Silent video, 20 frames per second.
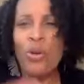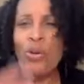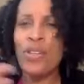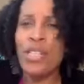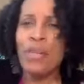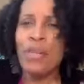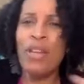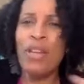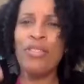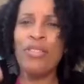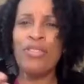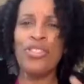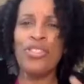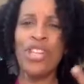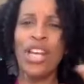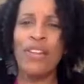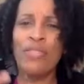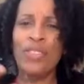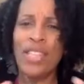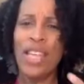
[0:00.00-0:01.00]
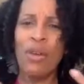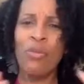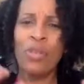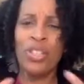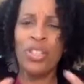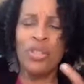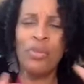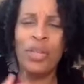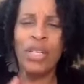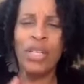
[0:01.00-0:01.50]
Who are some other chefs that we
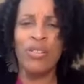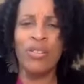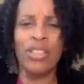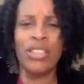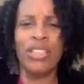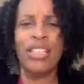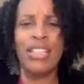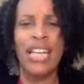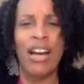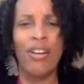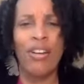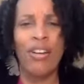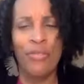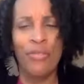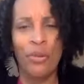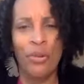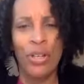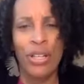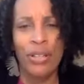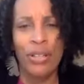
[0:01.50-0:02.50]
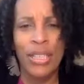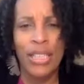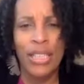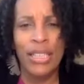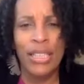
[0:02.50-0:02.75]
should be on the lookout for?